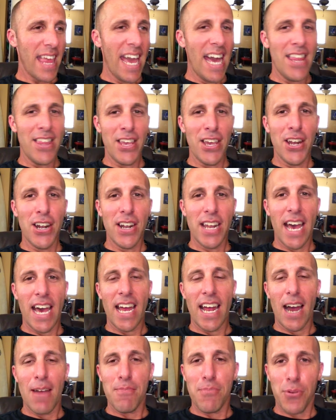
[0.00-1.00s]
and the
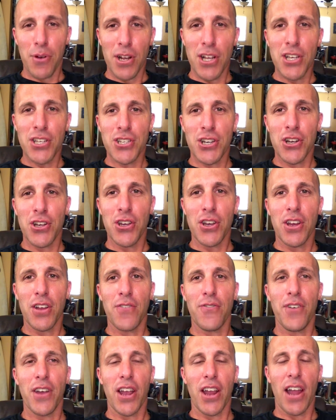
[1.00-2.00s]
internet, I'm pretty sure you can
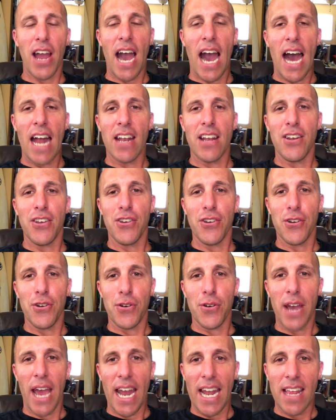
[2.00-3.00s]
figure out how to
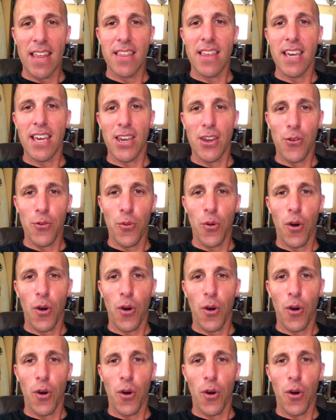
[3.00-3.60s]
do anything you